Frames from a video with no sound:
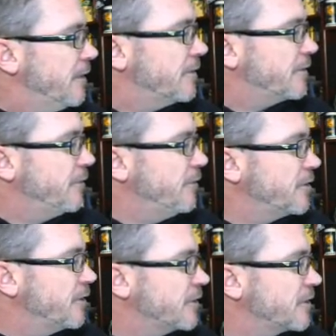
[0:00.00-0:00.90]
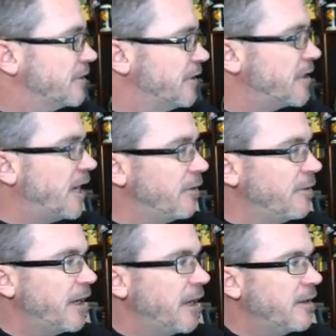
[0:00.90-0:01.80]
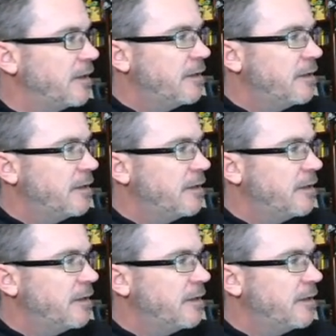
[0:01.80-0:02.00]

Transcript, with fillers: So Nucha's Ninjago. Okay.